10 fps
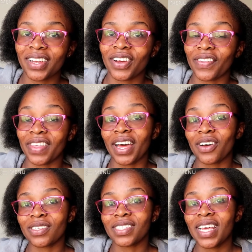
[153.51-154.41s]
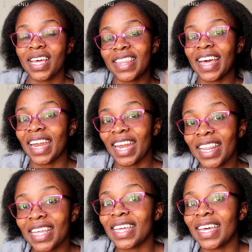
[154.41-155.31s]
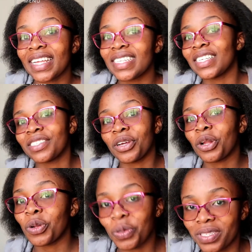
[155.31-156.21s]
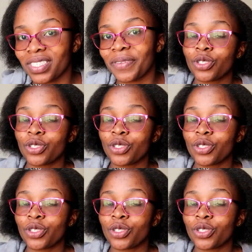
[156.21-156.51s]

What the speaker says: of the house, they had another gate. It's a closet.